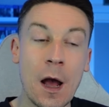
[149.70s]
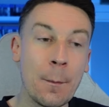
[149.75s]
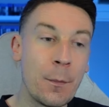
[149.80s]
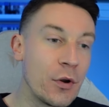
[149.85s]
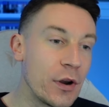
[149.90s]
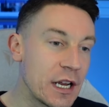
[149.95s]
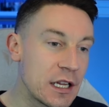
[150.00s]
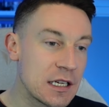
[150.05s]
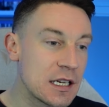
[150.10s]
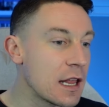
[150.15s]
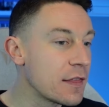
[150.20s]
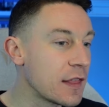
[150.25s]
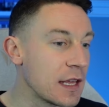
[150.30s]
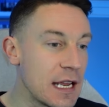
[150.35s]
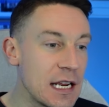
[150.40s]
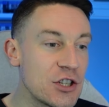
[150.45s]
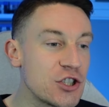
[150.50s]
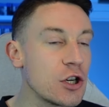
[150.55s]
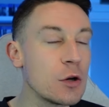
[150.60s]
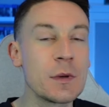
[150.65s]
But the
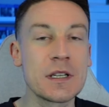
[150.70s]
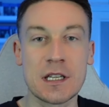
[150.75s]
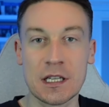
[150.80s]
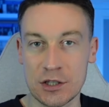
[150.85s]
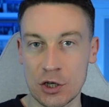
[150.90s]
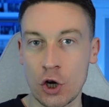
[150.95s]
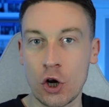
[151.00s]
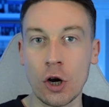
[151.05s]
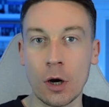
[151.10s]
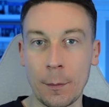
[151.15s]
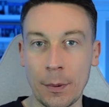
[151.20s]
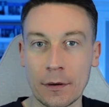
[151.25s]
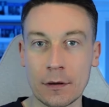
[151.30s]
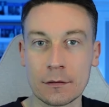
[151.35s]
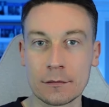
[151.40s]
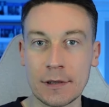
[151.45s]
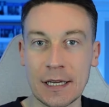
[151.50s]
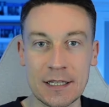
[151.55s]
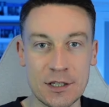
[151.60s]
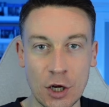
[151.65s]
issue is it's a cup.
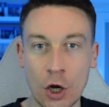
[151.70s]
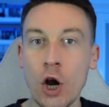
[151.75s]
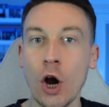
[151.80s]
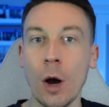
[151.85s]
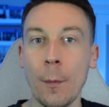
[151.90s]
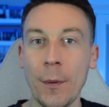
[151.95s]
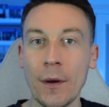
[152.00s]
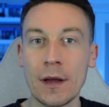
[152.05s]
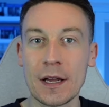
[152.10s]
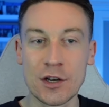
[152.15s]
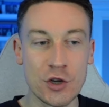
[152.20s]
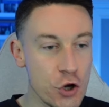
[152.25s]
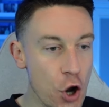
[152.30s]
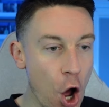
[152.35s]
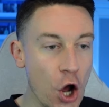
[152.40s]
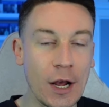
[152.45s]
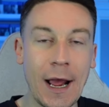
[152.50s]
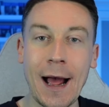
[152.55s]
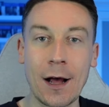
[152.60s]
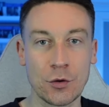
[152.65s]
It's a cup.
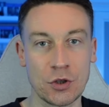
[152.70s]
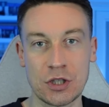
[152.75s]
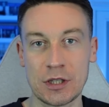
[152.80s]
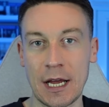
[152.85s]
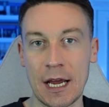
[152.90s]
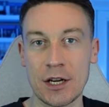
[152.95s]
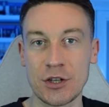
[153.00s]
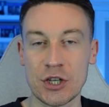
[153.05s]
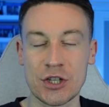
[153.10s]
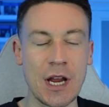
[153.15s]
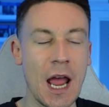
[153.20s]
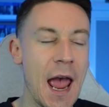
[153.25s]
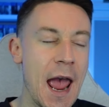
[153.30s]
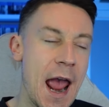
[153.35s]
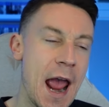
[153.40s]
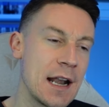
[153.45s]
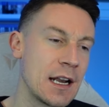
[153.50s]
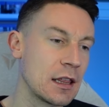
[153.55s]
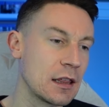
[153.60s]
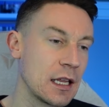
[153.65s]
Knockout stages.
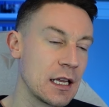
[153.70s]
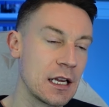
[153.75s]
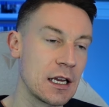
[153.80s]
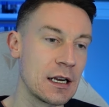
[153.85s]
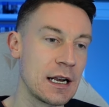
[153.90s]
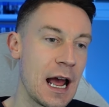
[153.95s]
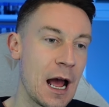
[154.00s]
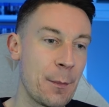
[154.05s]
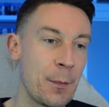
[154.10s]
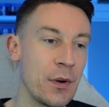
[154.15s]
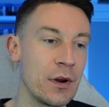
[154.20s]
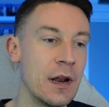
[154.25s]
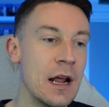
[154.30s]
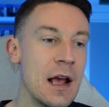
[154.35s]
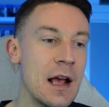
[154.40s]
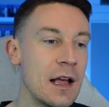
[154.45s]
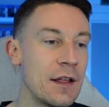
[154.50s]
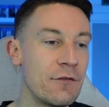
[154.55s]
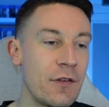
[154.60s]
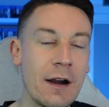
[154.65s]
Anything can happen.
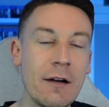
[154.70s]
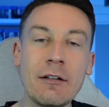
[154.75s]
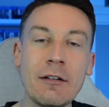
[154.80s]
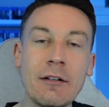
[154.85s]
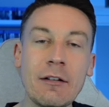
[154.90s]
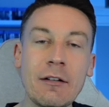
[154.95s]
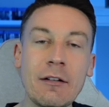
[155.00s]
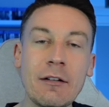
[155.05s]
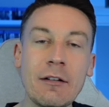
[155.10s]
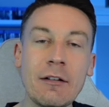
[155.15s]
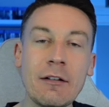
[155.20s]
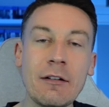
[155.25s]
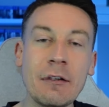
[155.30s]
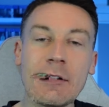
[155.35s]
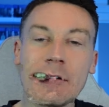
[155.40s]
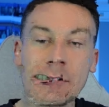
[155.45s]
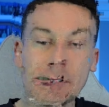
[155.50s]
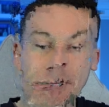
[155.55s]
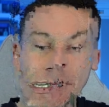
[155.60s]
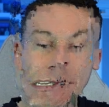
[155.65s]
Very little time to
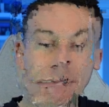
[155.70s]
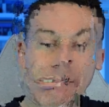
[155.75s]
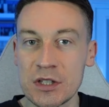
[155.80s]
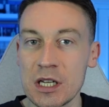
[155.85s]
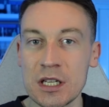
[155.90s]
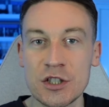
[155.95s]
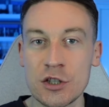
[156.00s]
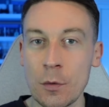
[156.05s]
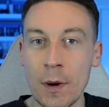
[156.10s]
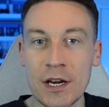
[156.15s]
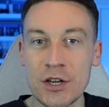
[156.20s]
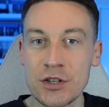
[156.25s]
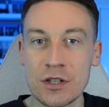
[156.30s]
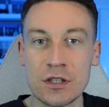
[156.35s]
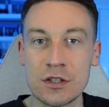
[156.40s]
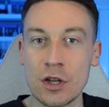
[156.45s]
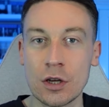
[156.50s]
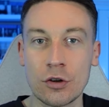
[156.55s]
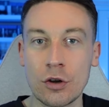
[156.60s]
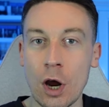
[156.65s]
retrieve
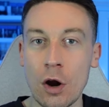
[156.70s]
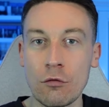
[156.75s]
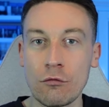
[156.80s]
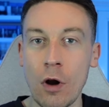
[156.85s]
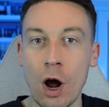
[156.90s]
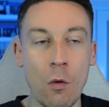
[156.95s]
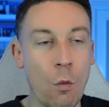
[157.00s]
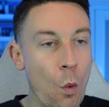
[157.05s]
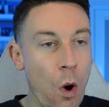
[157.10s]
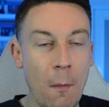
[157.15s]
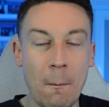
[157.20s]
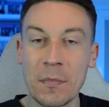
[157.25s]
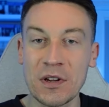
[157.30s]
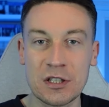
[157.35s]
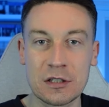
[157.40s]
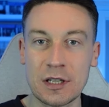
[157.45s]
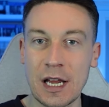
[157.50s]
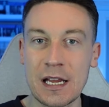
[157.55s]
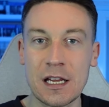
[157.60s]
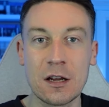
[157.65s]
situations that go wrong. One
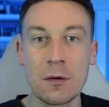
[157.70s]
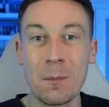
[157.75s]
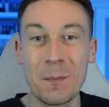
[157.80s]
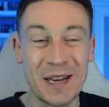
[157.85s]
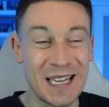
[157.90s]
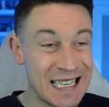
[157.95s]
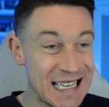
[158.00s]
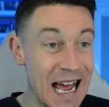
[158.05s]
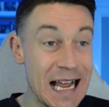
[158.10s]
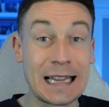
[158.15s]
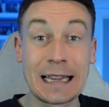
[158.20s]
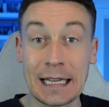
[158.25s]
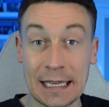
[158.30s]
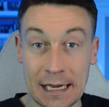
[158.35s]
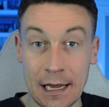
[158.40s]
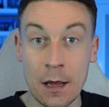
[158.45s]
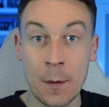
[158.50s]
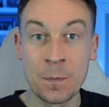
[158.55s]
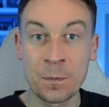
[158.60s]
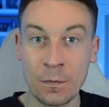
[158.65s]
mistake can be
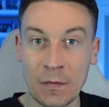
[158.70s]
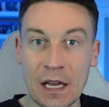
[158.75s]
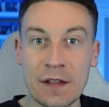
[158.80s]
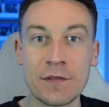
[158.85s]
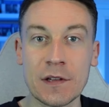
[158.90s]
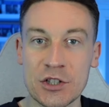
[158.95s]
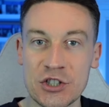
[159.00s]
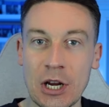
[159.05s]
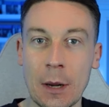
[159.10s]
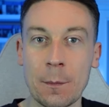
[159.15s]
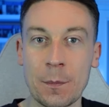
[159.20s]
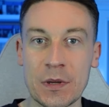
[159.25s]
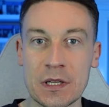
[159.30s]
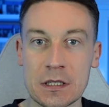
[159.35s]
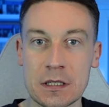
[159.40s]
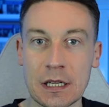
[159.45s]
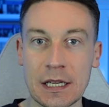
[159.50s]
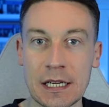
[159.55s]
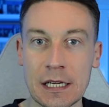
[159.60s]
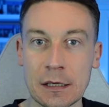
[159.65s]
deadly in the
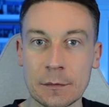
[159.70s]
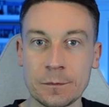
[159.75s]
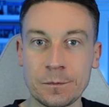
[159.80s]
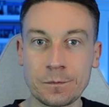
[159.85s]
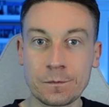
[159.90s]
Champions League.